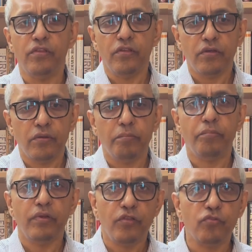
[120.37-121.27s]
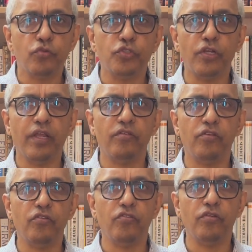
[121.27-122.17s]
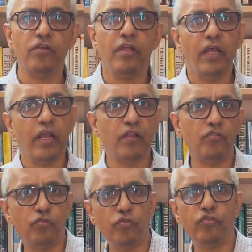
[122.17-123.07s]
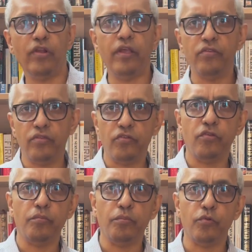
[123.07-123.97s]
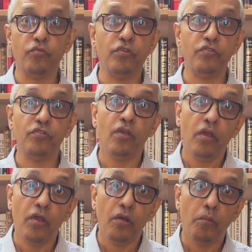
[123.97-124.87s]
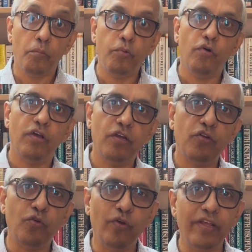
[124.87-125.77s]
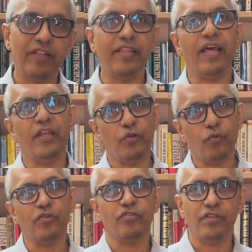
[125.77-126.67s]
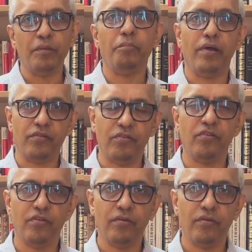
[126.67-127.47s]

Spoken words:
the pre socialization and socialization process poorer today than it was in the past?